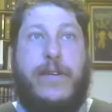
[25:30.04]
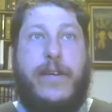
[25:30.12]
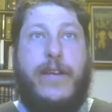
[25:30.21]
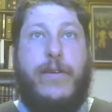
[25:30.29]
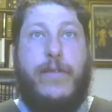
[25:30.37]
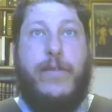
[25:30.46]

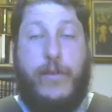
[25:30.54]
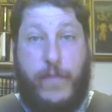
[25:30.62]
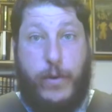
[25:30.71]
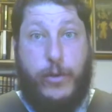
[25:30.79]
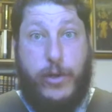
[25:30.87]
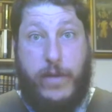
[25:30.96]
you know the
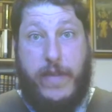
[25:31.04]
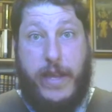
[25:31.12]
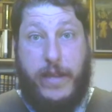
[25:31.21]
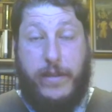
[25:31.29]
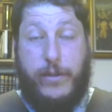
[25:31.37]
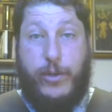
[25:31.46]
devotion of the
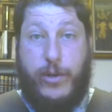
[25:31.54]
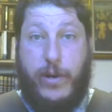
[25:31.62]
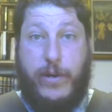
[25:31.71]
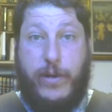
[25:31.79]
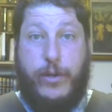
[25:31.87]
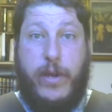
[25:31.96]
english
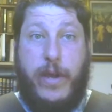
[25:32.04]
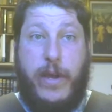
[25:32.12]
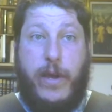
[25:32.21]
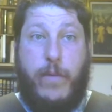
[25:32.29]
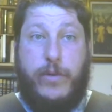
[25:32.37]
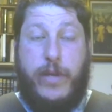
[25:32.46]
church
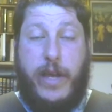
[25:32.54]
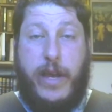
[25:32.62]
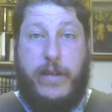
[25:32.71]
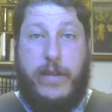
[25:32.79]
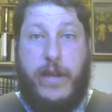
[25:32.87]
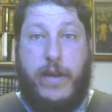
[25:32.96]
which
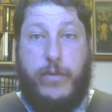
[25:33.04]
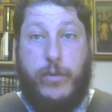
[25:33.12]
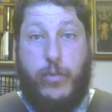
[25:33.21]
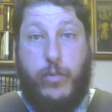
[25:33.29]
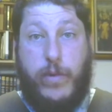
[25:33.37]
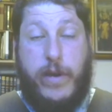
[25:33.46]
had uh,
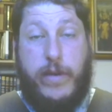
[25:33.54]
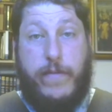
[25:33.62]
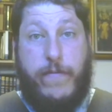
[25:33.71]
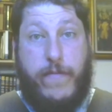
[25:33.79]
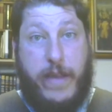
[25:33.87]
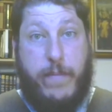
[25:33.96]
was uh,
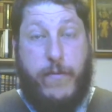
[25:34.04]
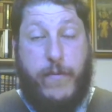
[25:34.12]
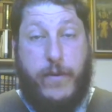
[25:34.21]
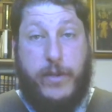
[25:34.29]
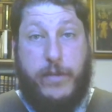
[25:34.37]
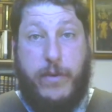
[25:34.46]
famed
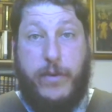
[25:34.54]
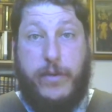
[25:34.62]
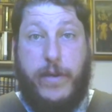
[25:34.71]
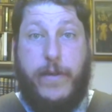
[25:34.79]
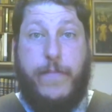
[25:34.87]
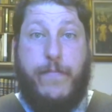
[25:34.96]
for its
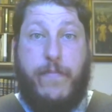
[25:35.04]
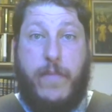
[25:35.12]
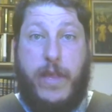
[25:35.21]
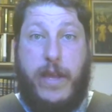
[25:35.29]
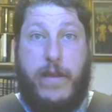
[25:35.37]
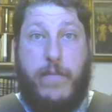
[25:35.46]
music,
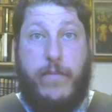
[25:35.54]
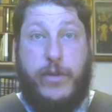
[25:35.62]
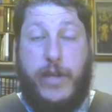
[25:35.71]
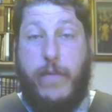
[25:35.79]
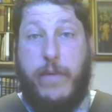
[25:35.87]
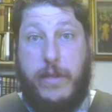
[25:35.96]
and, in
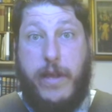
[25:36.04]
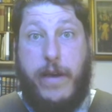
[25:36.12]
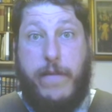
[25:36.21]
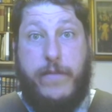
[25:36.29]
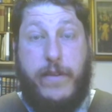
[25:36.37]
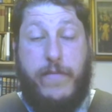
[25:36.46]
which Henry
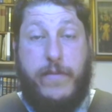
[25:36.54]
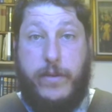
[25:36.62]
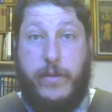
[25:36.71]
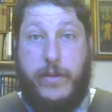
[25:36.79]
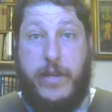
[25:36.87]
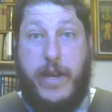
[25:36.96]
loved even
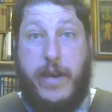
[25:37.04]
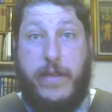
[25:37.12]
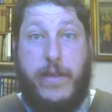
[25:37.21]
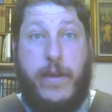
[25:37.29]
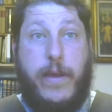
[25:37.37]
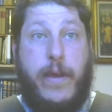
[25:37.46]
till his death.
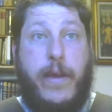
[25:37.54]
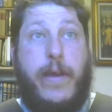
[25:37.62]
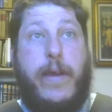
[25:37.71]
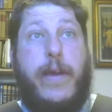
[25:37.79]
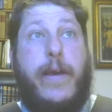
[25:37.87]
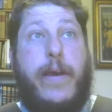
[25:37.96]

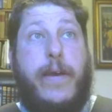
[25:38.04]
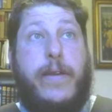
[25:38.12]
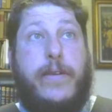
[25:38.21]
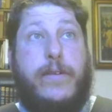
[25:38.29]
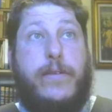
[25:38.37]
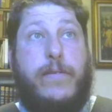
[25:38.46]

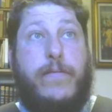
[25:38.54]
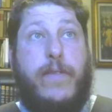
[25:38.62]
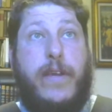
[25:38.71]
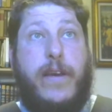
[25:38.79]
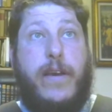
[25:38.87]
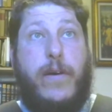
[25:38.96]
And it's
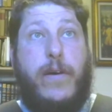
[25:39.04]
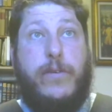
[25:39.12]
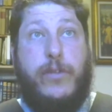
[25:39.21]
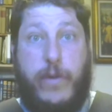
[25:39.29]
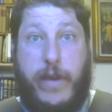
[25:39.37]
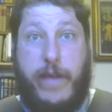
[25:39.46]

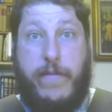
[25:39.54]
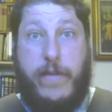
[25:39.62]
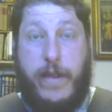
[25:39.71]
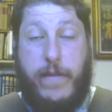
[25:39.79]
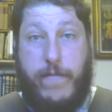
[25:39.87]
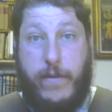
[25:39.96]
also have
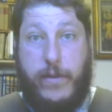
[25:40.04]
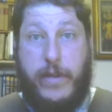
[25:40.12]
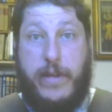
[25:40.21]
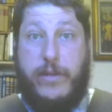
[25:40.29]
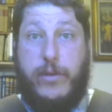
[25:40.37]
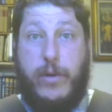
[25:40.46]
you know fairly
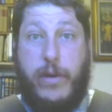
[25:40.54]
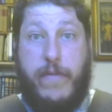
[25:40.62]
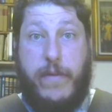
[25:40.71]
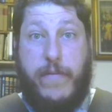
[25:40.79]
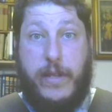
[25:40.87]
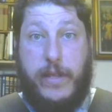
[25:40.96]

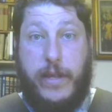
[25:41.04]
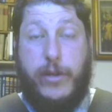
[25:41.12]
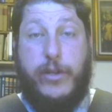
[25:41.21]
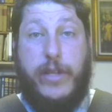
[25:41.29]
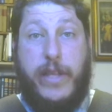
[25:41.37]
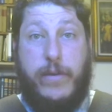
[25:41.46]
conservative in
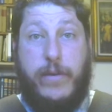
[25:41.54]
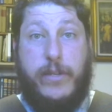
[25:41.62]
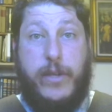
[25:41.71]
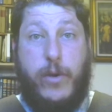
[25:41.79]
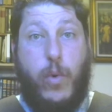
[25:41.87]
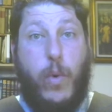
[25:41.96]
liturgy. They don't
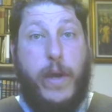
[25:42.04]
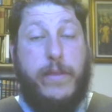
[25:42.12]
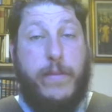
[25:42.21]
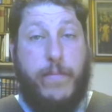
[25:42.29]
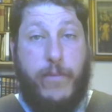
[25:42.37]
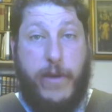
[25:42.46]
see
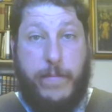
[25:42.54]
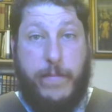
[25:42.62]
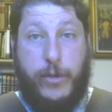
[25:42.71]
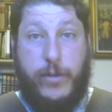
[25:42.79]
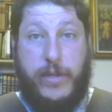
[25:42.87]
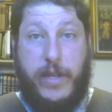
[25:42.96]
quite the
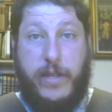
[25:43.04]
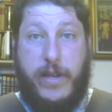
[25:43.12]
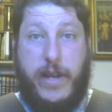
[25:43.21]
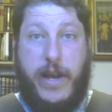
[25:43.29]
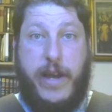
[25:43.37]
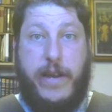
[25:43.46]
problems you see in the
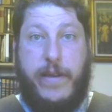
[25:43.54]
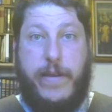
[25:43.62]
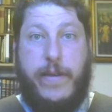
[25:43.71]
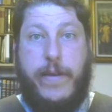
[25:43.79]
continent.